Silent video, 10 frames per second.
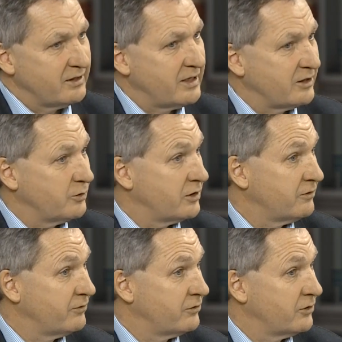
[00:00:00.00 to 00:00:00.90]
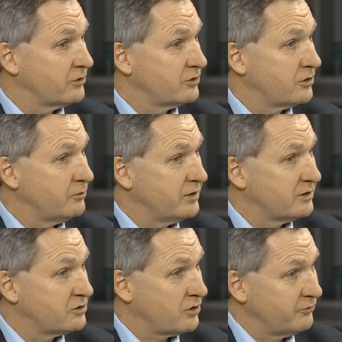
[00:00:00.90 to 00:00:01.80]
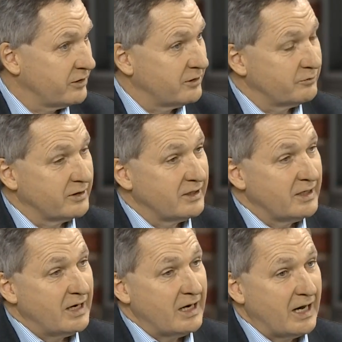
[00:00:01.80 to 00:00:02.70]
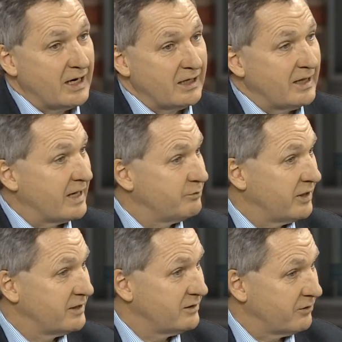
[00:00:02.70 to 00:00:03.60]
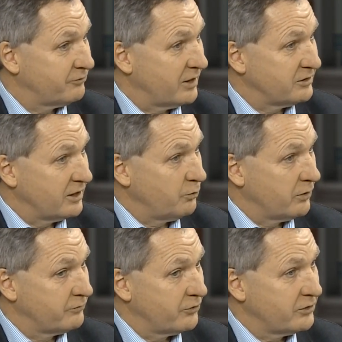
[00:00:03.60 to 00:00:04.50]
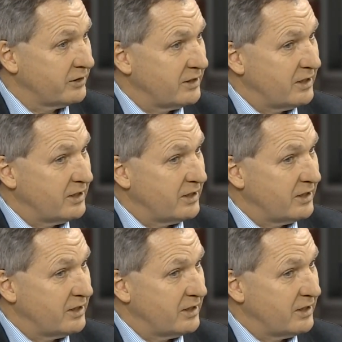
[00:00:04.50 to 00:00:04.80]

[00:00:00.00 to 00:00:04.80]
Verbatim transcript: Then they went off and thought it could be a discovery company, led by our friend Neil Woodford.